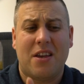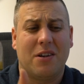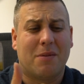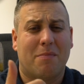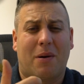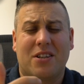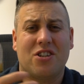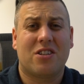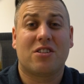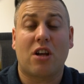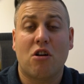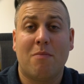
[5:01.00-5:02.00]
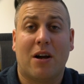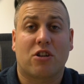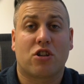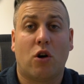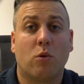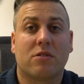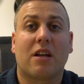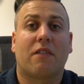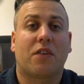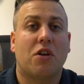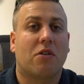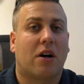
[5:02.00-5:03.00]
can buy just so much cool stuff
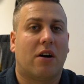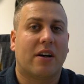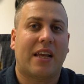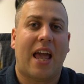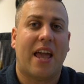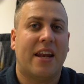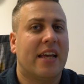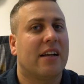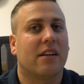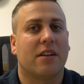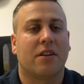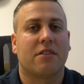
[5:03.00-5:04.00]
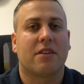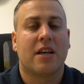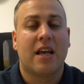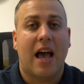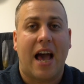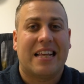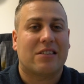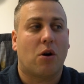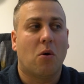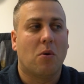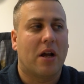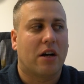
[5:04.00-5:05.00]
that you can't get in England, and it's
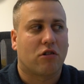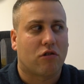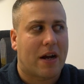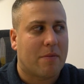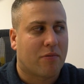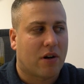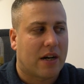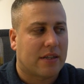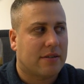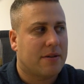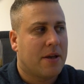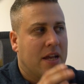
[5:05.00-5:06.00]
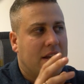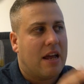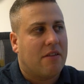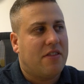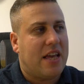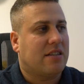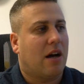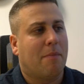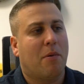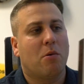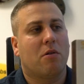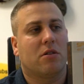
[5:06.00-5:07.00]
all at a great price. Now this I
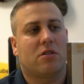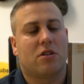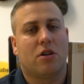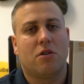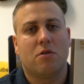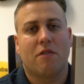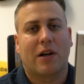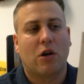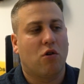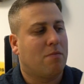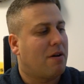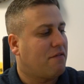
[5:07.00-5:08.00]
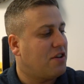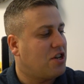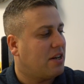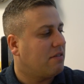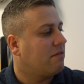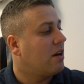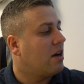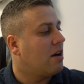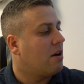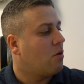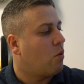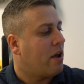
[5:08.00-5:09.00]
bought to record my fishing
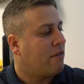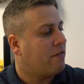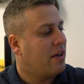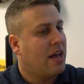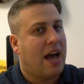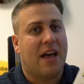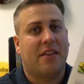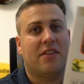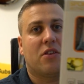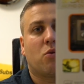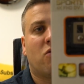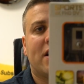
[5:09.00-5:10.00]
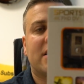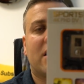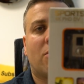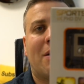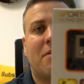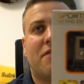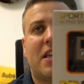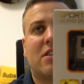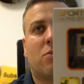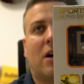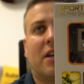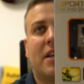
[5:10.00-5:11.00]
with, and the reason I went with this
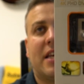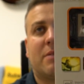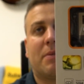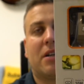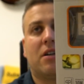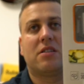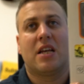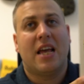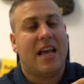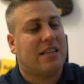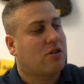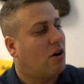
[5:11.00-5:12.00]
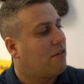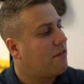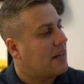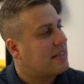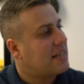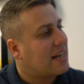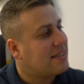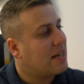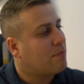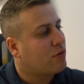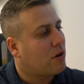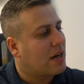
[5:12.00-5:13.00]
one is because it's got a
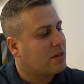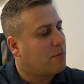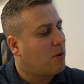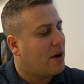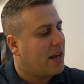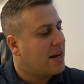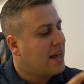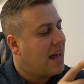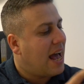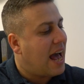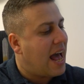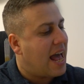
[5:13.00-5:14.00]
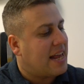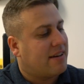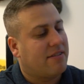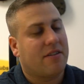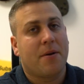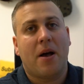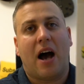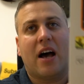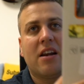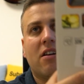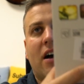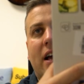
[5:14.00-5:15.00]
fantastic price point, and
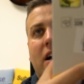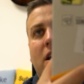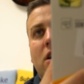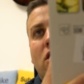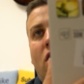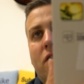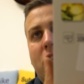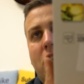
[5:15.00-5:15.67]
unlike a lot of the